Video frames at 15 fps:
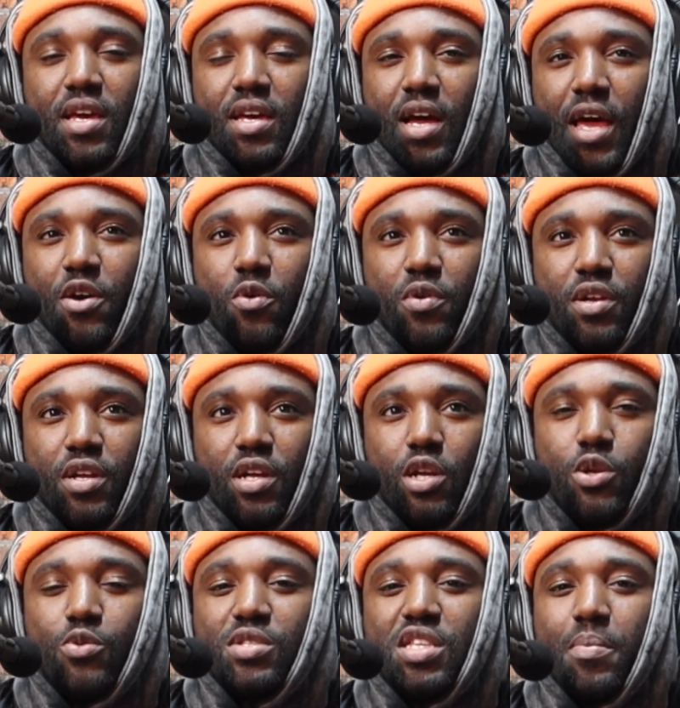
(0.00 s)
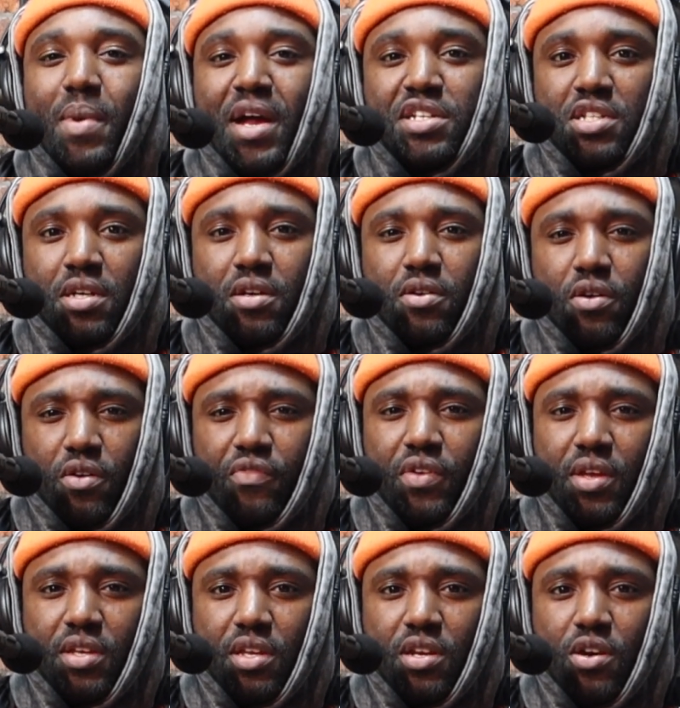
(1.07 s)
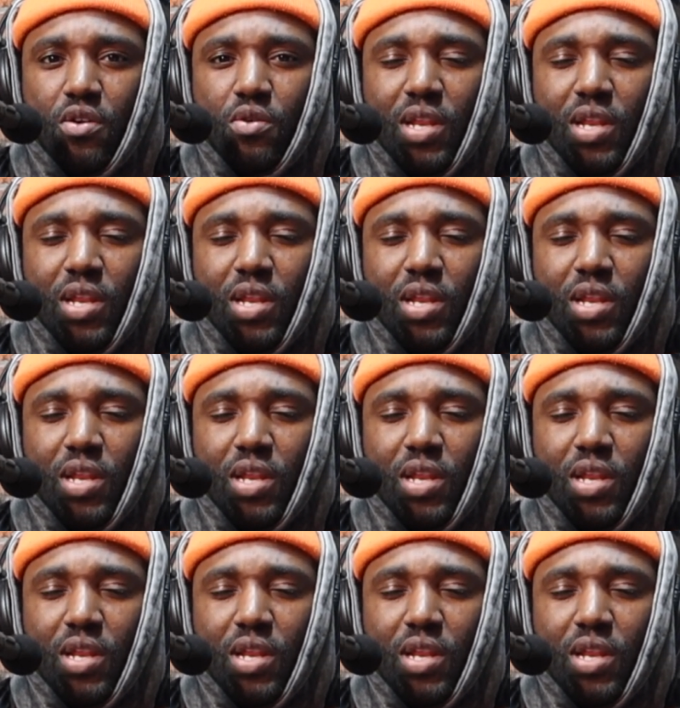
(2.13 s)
to lose the magic of it, you know?